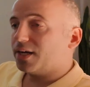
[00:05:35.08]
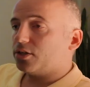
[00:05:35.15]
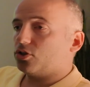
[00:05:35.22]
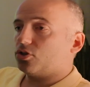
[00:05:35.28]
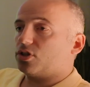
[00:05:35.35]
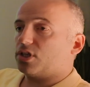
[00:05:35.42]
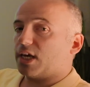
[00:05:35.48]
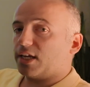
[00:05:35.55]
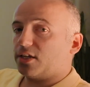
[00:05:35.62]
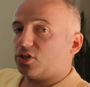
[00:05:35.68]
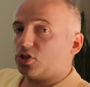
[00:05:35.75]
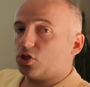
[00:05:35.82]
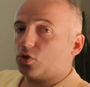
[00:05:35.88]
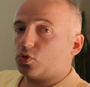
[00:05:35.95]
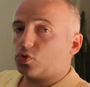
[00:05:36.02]
you can
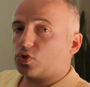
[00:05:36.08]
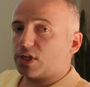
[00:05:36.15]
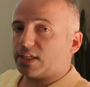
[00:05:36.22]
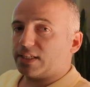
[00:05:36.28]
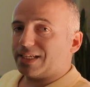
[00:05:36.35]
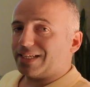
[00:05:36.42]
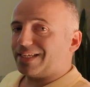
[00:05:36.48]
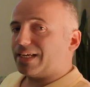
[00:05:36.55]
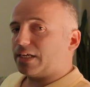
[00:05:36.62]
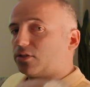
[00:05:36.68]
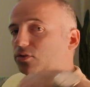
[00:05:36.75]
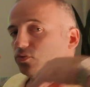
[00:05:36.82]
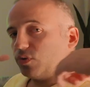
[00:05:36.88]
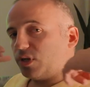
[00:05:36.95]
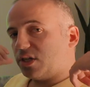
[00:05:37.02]
use a
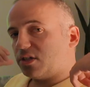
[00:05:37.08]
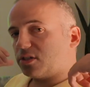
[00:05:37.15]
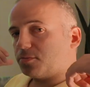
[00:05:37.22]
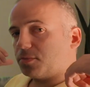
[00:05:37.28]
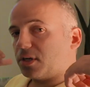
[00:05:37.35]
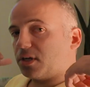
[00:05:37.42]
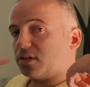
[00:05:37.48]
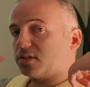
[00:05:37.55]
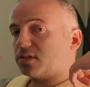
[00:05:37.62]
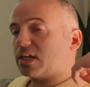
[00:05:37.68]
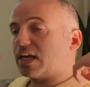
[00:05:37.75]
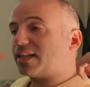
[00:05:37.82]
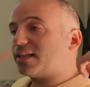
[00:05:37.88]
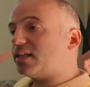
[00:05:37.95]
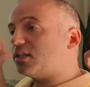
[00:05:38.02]
dedicated rear speakers,
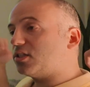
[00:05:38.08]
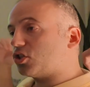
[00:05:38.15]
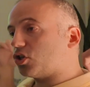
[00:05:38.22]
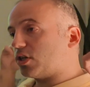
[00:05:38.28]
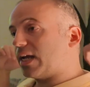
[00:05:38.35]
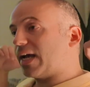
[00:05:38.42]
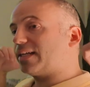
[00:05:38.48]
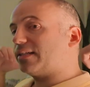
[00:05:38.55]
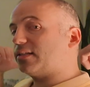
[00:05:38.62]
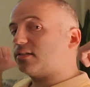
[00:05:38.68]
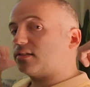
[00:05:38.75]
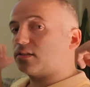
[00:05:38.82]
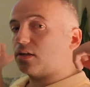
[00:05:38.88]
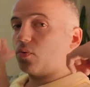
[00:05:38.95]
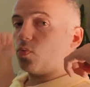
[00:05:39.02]
at least connected
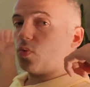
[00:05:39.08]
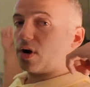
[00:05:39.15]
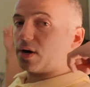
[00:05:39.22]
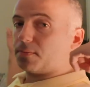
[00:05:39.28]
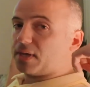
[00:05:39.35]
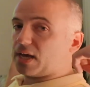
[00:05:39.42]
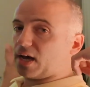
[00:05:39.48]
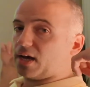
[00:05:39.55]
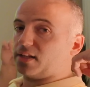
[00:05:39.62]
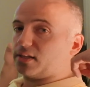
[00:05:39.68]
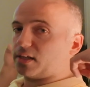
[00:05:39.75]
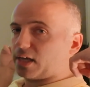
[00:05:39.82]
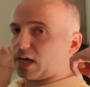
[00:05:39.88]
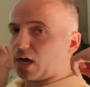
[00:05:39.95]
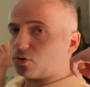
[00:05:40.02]
somewhere behind
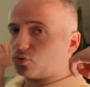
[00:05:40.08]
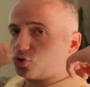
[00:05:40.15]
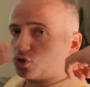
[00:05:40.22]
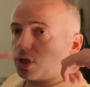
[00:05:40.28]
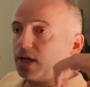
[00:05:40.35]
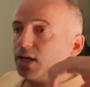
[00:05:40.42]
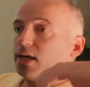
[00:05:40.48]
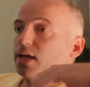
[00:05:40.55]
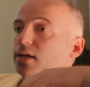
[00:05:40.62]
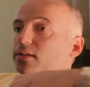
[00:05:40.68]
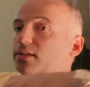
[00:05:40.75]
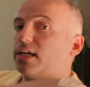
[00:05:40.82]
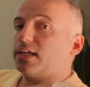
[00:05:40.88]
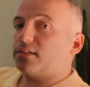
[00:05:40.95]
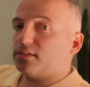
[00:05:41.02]
the couch,
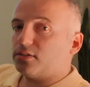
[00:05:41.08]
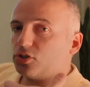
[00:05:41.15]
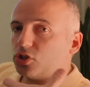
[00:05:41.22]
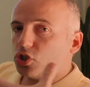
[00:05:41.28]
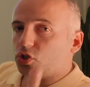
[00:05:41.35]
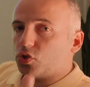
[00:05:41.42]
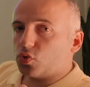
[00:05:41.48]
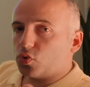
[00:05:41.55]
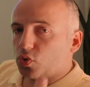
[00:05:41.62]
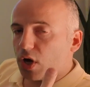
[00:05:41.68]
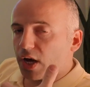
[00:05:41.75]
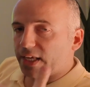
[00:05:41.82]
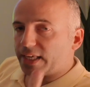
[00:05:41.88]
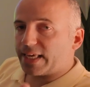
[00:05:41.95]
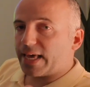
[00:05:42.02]
that you
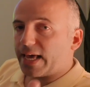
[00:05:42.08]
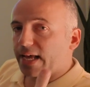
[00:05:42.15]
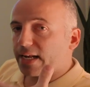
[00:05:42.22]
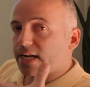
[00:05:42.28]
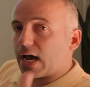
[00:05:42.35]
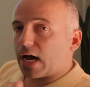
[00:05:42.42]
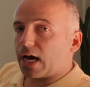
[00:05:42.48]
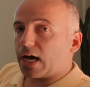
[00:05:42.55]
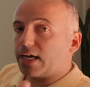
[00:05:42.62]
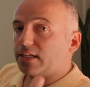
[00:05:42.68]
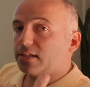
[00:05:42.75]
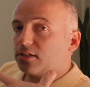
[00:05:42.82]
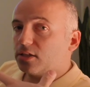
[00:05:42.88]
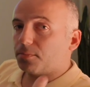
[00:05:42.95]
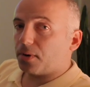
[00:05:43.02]
can
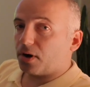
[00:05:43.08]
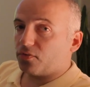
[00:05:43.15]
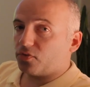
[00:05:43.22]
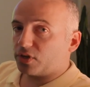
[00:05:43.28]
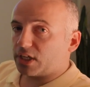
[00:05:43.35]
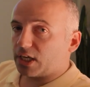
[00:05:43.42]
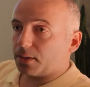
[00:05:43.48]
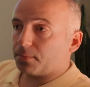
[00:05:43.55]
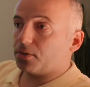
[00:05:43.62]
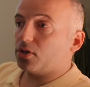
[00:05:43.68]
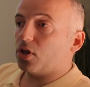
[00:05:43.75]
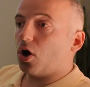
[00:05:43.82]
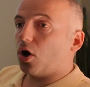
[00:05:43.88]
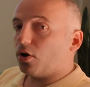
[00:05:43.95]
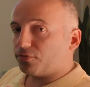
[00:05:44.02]
hide the power
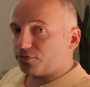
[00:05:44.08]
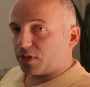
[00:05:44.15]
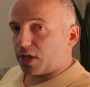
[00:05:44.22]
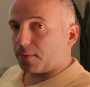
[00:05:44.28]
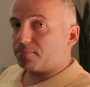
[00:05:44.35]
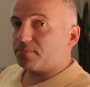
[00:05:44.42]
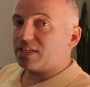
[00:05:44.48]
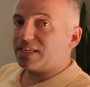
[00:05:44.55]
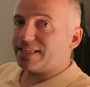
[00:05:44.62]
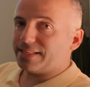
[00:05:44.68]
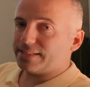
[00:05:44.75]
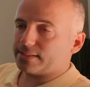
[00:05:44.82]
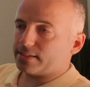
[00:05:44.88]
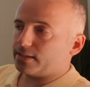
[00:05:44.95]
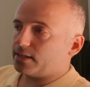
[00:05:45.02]
cable off them
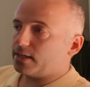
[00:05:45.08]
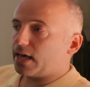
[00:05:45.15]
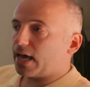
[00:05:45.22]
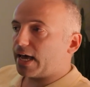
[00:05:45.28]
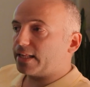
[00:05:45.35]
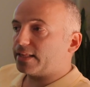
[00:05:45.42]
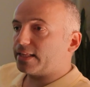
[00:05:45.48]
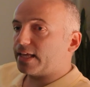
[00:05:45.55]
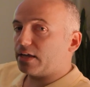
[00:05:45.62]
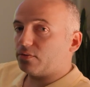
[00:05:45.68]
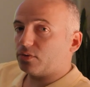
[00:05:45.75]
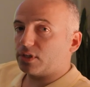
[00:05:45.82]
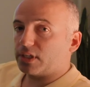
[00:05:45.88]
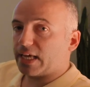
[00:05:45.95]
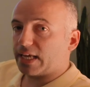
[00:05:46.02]
easily and they
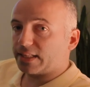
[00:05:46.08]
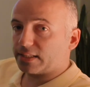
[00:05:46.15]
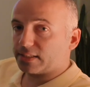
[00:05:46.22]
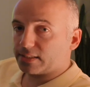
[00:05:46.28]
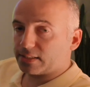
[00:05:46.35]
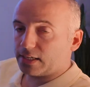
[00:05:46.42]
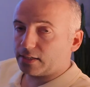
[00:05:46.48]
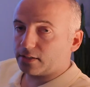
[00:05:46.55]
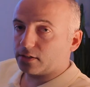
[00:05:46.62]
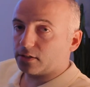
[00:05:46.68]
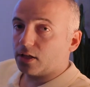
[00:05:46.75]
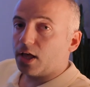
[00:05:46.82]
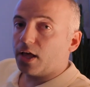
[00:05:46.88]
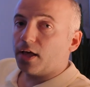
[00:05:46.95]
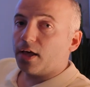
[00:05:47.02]
will get the
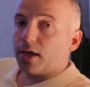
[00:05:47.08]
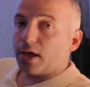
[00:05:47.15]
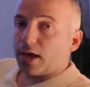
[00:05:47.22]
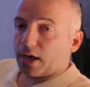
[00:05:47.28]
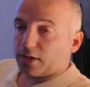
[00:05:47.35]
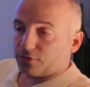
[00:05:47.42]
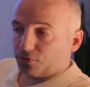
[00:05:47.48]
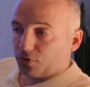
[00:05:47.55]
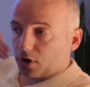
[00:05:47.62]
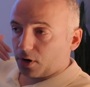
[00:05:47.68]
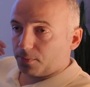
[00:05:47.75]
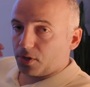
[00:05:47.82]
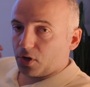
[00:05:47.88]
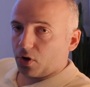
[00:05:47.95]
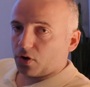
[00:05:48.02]
signal at far
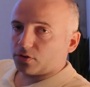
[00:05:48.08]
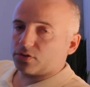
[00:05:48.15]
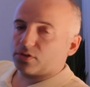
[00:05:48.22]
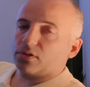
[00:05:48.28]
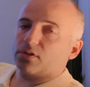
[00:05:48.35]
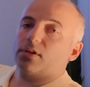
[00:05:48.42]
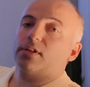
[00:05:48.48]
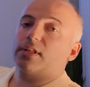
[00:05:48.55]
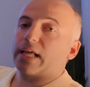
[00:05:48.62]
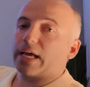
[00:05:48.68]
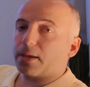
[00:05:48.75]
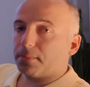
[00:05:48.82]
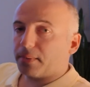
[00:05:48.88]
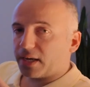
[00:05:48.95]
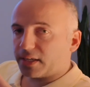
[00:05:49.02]
beyond.
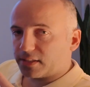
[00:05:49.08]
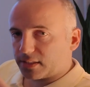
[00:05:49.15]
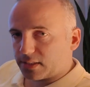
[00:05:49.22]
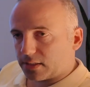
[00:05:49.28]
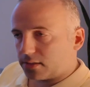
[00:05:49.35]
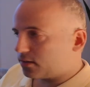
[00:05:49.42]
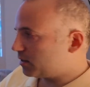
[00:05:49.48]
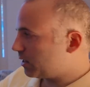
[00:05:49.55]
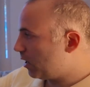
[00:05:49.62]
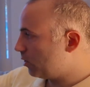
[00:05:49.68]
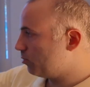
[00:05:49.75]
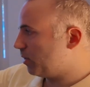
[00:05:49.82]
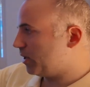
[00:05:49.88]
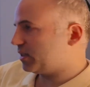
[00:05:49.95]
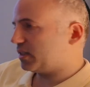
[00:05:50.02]
Like my
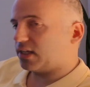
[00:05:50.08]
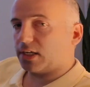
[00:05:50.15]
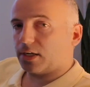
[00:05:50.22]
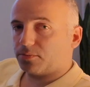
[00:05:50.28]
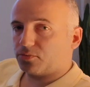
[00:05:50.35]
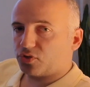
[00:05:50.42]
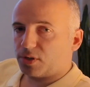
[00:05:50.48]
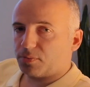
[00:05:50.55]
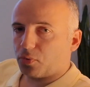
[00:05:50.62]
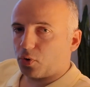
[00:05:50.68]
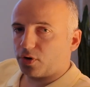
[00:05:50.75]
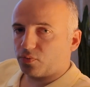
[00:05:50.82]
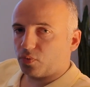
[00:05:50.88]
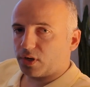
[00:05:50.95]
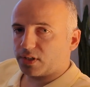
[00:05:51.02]
soundbar setup
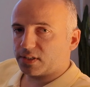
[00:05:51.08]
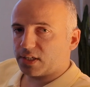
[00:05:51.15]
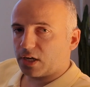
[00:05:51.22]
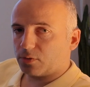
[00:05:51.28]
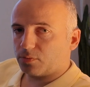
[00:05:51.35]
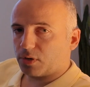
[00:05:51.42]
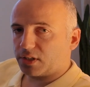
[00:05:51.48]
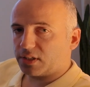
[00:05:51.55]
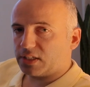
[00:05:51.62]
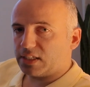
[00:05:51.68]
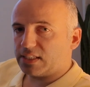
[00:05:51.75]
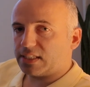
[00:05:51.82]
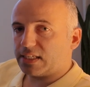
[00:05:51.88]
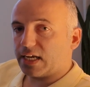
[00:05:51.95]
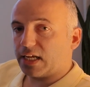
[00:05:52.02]
3.1 soundbar
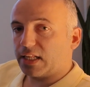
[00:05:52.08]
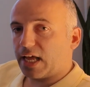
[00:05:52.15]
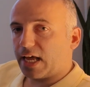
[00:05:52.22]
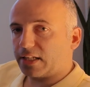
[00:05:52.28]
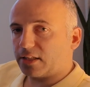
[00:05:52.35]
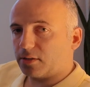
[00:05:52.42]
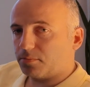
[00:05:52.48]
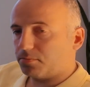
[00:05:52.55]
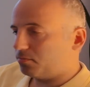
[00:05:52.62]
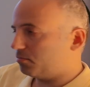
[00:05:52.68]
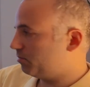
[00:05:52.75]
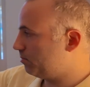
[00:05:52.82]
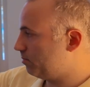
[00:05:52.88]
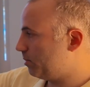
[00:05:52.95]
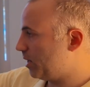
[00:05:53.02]
TCL at the
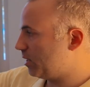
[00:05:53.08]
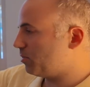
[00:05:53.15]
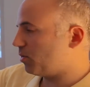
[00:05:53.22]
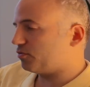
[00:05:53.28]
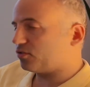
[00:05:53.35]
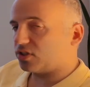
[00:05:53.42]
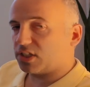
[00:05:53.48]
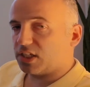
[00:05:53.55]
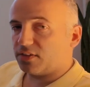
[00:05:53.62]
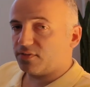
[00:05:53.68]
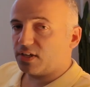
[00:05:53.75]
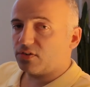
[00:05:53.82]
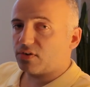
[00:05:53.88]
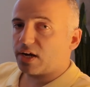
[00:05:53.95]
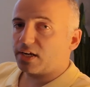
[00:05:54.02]
bottom of the
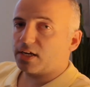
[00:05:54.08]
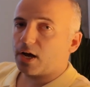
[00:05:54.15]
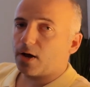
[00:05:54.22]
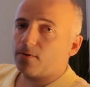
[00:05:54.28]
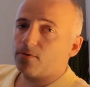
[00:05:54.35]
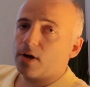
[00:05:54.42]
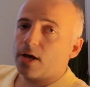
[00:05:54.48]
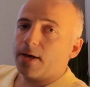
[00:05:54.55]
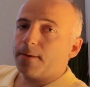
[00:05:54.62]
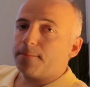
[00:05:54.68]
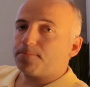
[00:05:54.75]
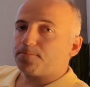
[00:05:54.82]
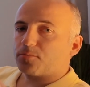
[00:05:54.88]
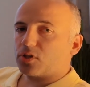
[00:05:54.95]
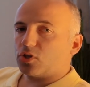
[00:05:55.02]
TV right now,
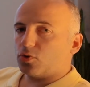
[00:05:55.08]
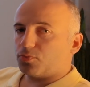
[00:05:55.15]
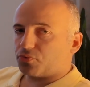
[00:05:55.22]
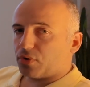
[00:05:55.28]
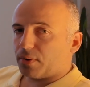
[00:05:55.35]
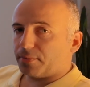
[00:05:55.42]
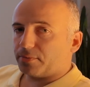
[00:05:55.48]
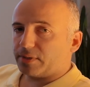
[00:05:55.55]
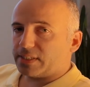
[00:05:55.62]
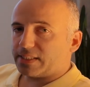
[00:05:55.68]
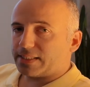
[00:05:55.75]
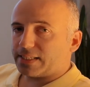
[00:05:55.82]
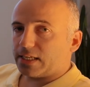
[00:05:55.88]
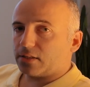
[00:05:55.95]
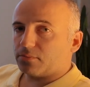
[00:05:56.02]
you've probably
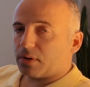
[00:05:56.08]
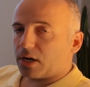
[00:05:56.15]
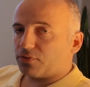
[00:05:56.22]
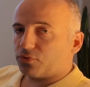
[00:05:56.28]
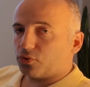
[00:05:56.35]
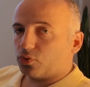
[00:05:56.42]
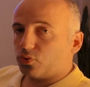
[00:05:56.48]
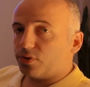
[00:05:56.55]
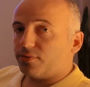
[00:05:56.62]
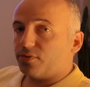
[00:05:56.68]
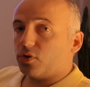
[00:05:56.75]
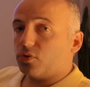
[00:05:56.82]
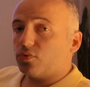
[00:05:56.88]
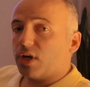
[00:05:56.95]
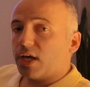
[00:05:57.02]
seen my full
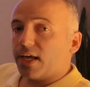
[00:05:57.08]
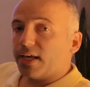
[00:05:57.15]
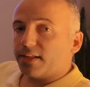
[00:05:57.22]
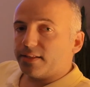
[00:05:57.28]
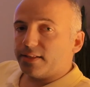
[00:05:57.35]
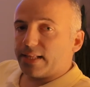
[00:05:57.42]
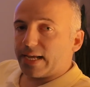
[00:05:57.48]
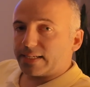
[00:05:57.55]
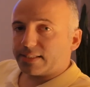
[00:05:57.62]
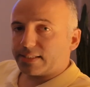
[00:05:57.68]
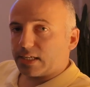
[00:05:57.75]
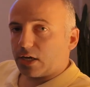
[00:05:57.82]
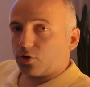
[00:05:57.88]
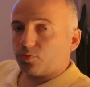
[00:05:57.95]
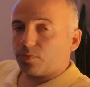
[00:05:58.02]
review. That
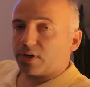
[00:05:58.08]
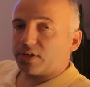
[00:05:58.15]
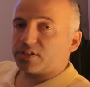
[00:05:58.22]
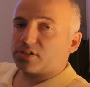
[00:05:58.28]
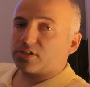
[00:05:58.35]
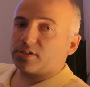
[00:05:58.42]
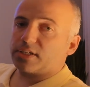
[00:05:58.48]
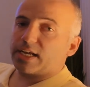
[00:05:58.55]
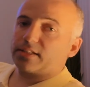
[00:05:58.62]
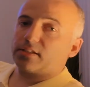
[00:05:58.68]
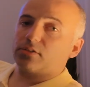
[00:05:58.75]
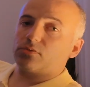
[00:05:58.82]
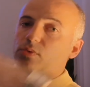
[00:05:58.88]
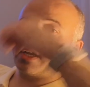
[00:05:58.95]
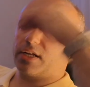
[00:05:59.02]
soundbar is
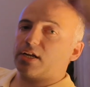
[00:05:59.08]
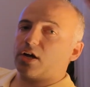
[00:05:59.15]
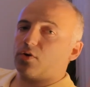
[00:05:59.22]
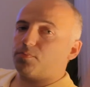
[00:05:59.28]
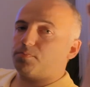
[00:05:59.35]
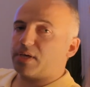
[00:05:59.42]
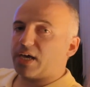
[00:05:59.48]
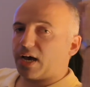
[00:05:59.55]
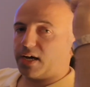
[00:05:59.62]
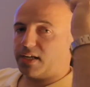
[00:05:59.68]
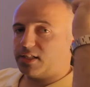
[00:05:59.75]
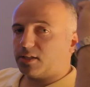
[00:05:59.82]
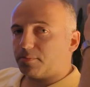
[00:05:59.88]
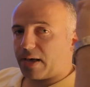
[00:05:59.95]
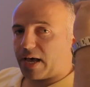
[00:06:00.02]
connected right now
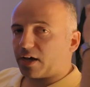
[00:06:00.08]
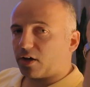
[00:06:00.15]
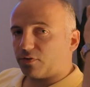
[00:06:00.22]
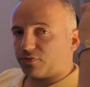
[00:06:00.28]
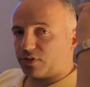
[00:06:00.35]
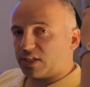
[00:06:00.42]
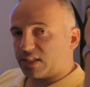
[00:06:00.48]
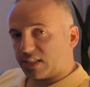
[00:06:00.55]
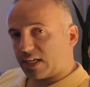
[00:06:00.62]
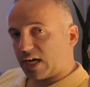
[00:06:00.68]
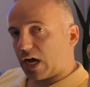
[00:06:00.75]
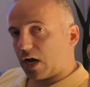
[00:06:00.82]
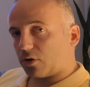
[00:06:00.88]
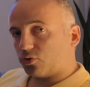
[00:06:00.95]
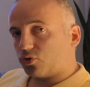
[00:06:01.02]
behind the back of this
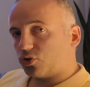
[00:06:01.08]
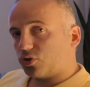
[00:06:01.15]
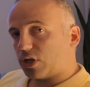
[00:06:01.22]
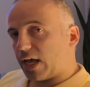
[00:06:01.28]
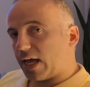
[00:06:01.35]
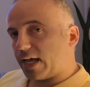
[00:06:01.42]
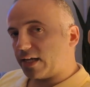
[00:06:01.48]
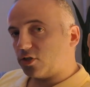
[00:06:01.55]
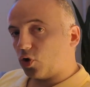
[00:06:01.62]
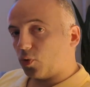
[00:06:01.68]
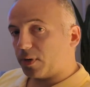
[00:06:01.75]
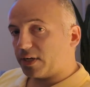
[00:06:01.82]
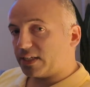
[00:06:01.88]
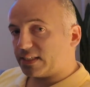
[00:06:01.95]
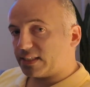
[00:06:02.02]
couch and
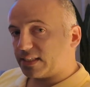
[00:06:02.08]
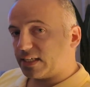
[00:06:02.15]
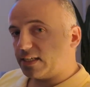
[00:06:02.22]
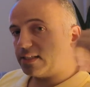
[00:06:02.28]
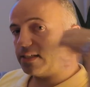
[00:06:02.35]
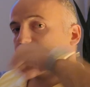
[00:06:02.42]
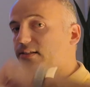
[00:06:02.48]
nobody sees